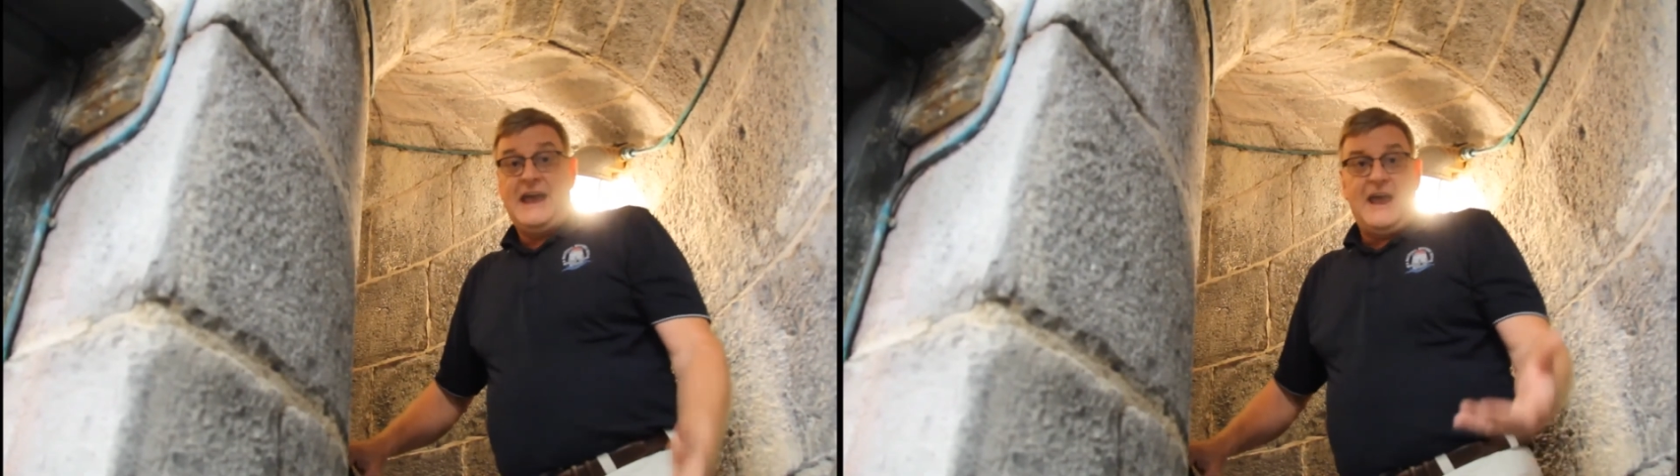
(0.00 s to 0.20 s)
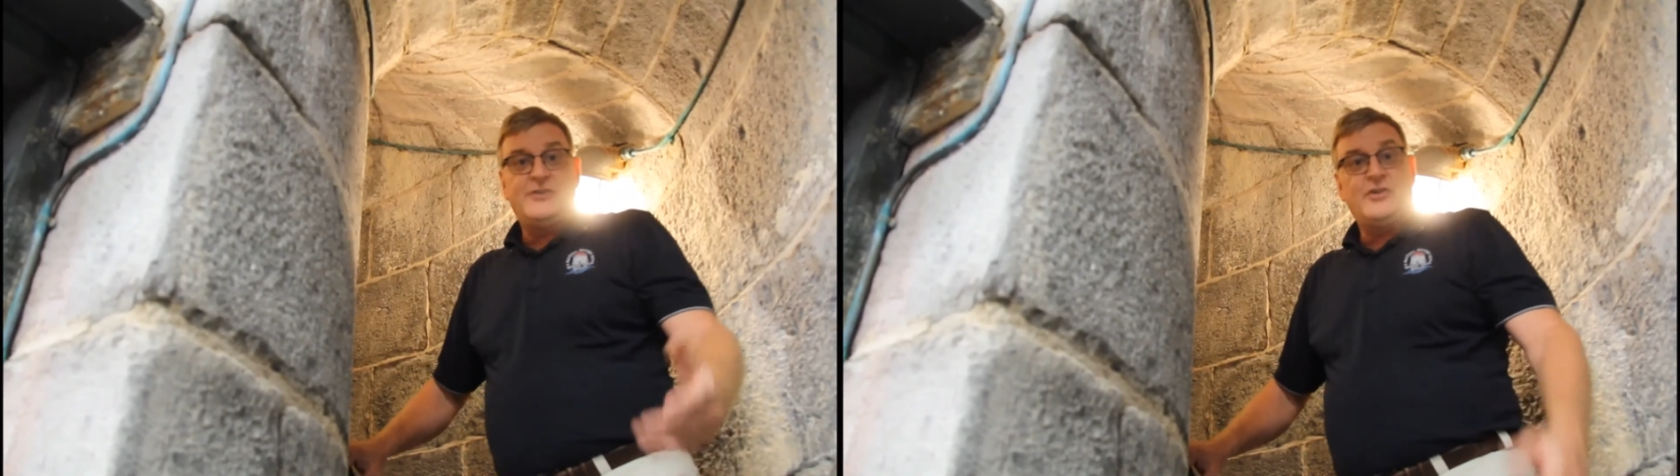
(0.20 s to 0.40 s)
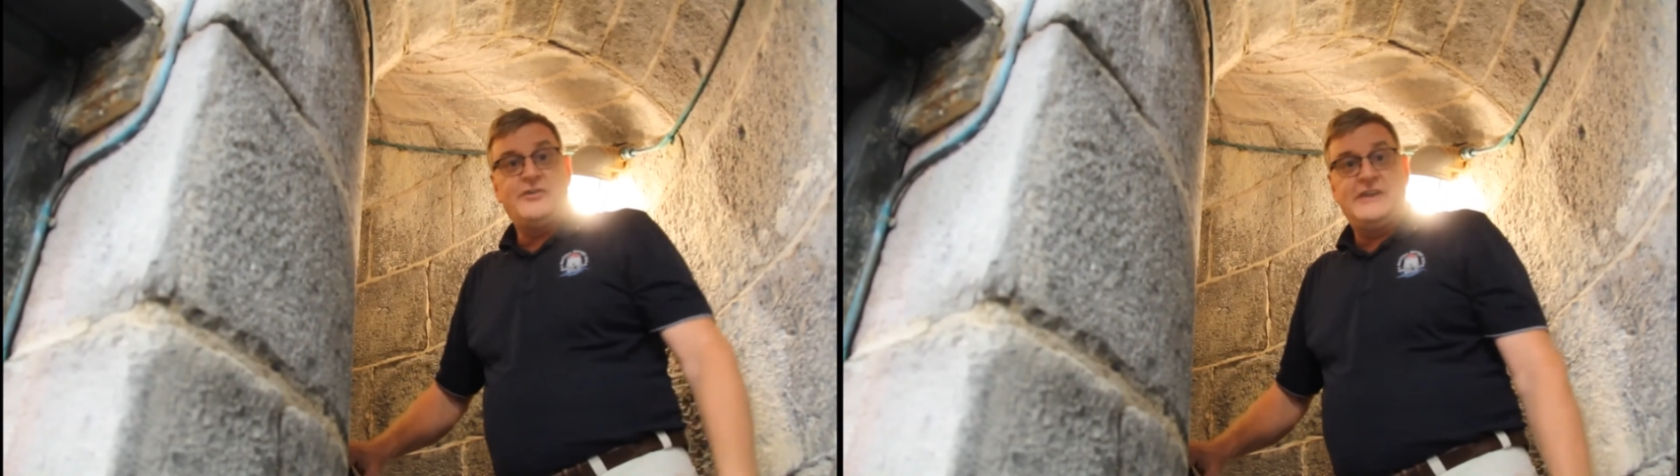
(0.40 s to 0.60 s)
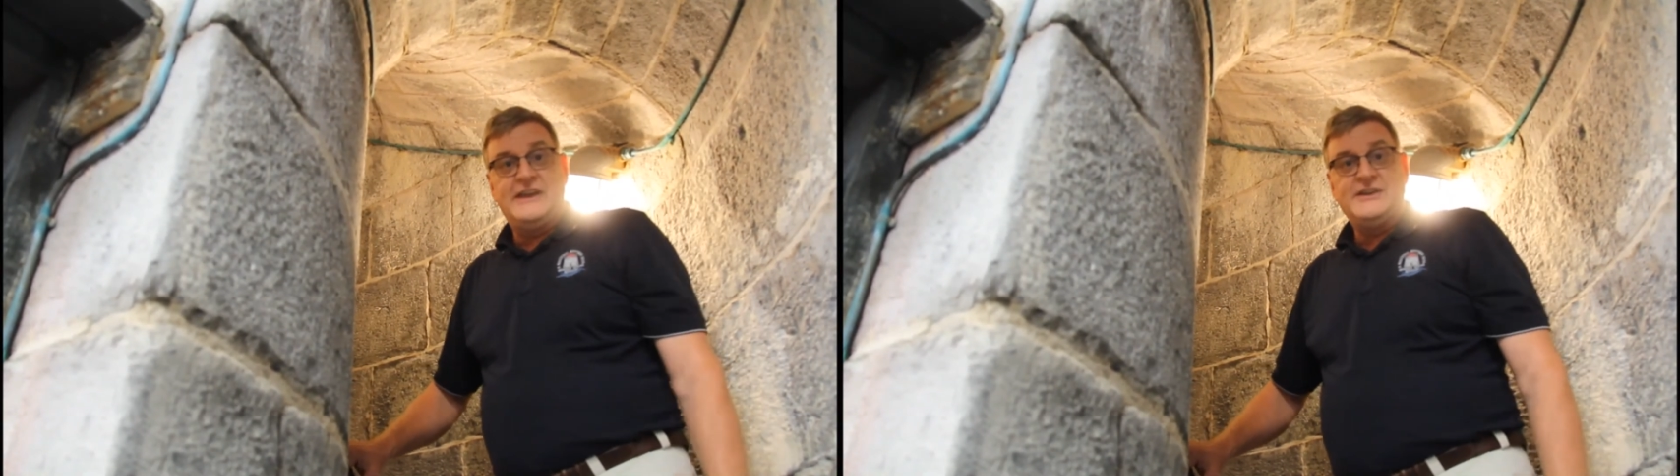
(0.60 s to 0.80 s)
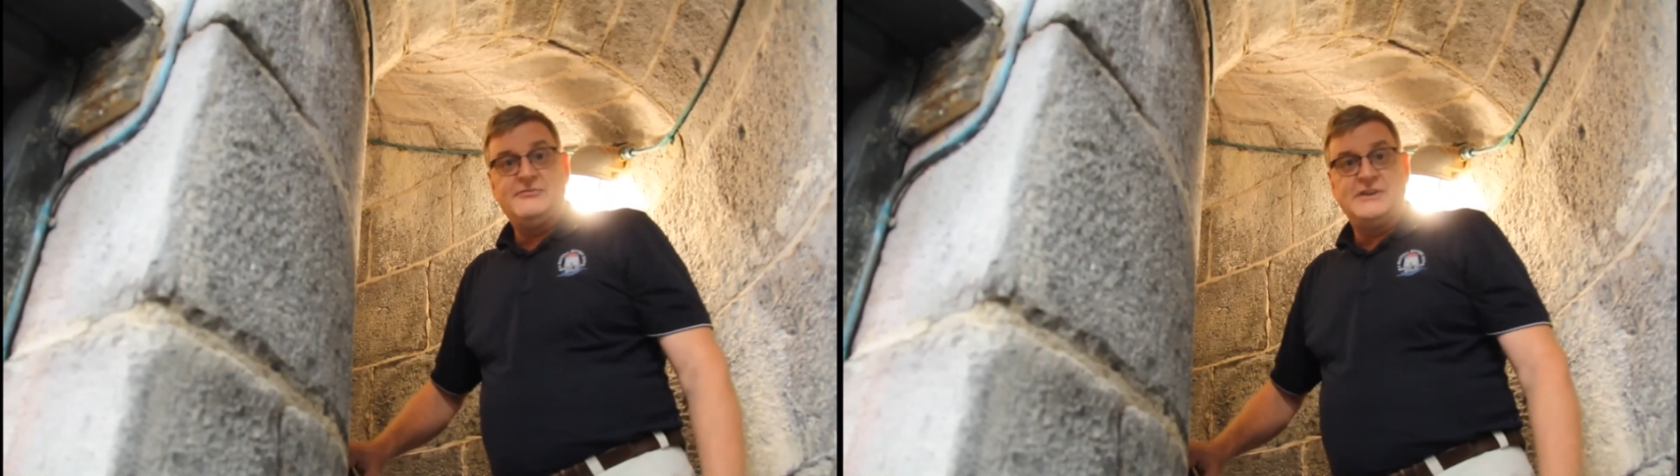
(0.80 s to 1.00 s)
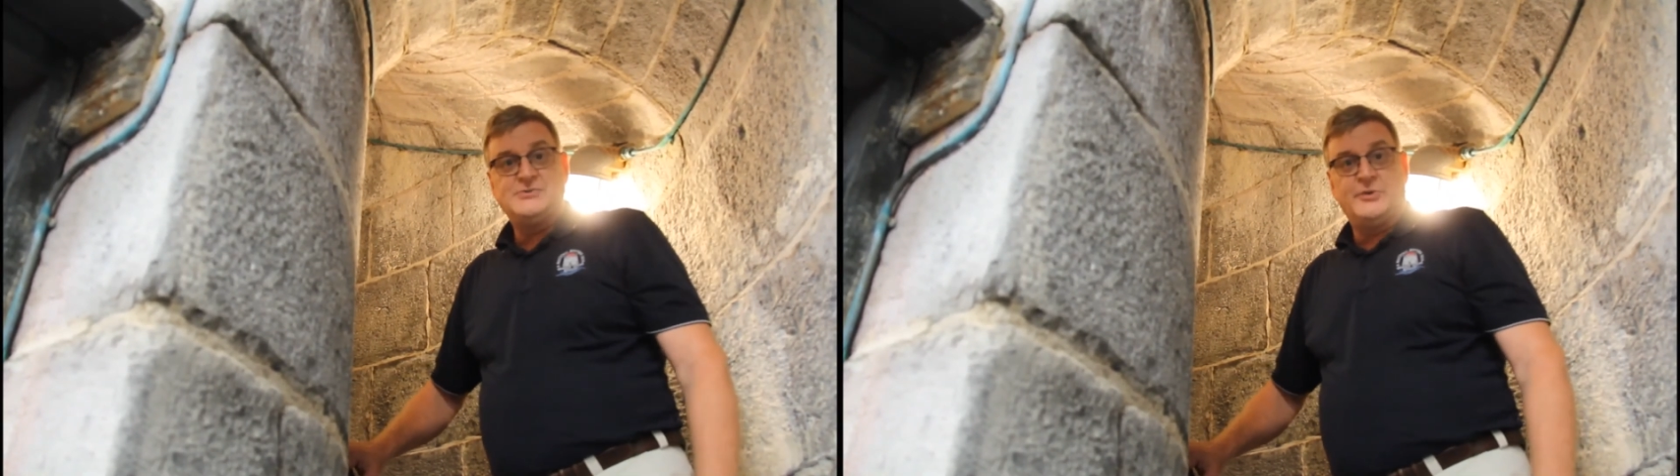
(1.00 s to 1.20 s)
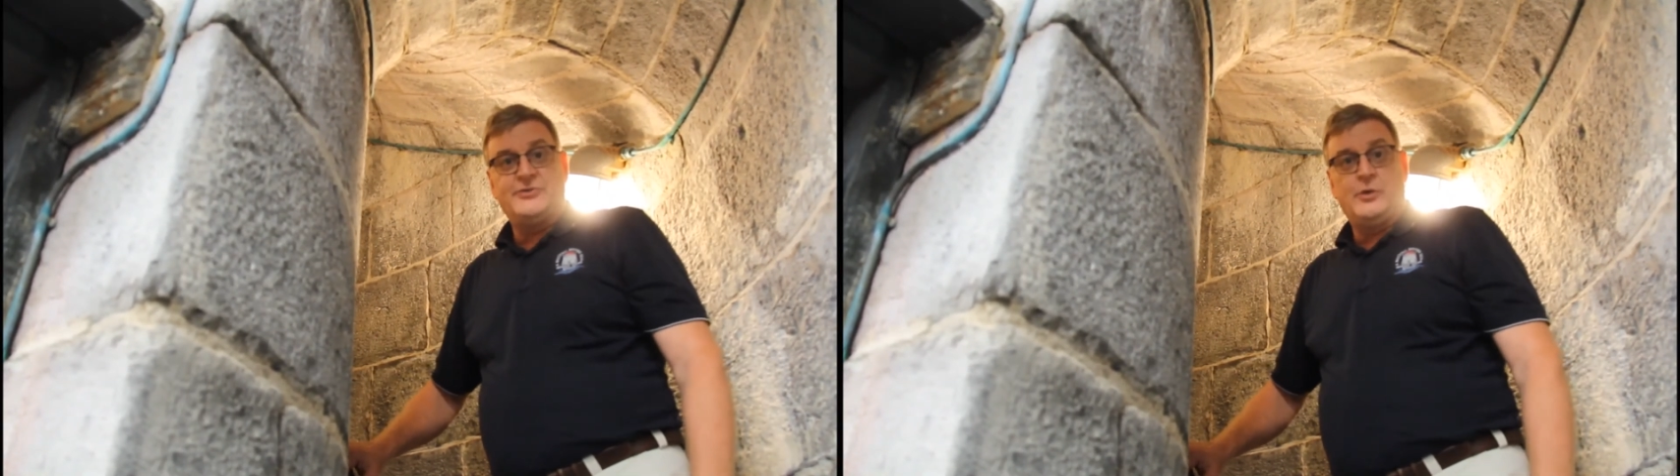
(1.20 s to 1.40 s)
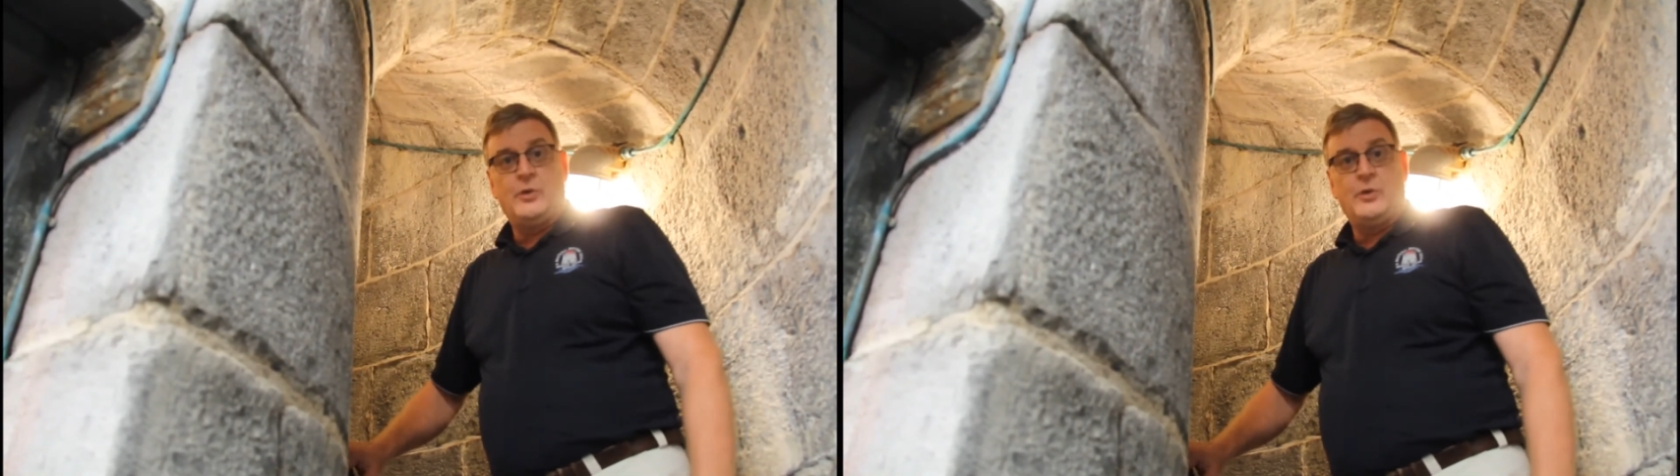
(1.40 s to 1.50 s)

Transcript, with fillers: as are the individuals and